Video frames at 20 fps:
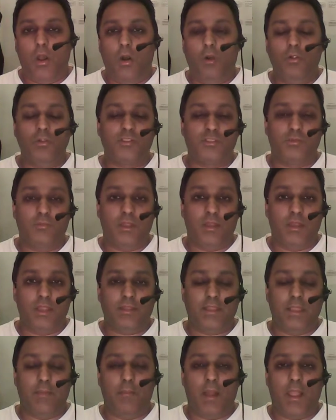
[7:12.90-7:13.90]
Ultimately,
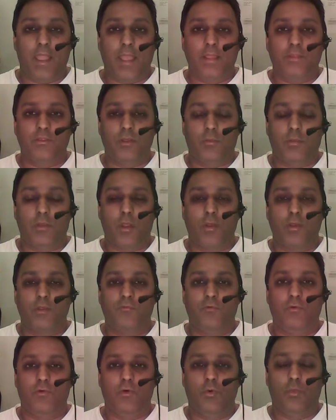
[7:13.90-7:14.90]
they might end up going
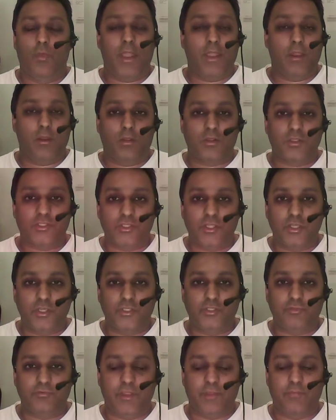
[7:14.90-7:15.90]
for weight loss
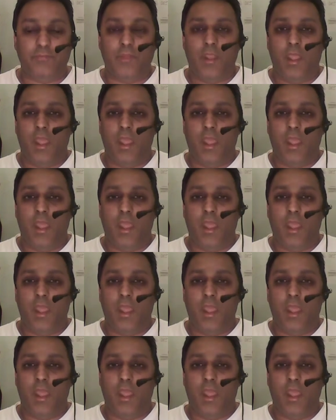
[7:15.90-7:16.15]
surgery.